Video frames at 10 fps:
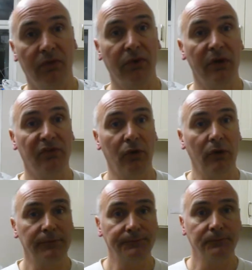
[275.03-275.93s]
3 or
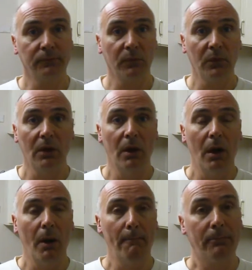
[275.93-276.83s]
4?
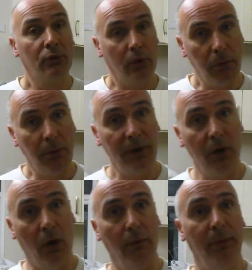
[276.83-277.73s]
Probably
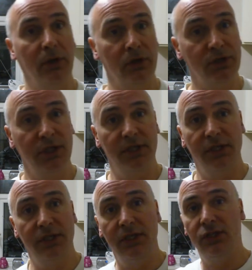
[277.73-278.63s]
not, because this
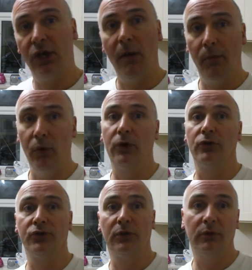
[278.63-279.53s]
is in Jaipur
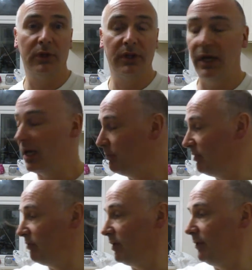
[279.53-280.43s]
country with the
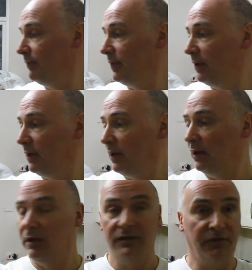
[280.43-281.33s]
ABV.
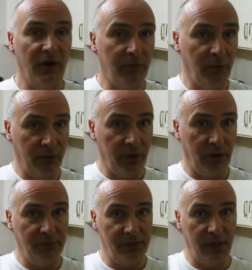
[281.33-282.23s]
It's
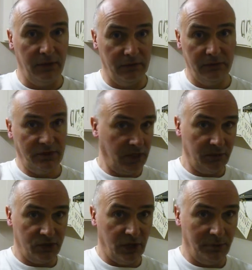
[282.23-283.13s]
5.9%, same
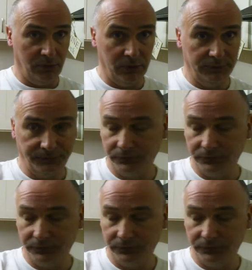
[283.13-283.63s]
as Jaipur.